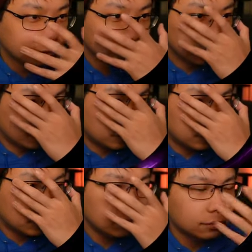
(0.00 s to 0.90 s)

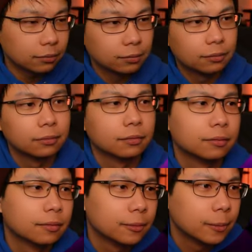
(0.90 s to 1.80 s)

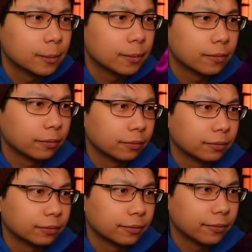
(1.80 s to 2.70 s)
[no speech]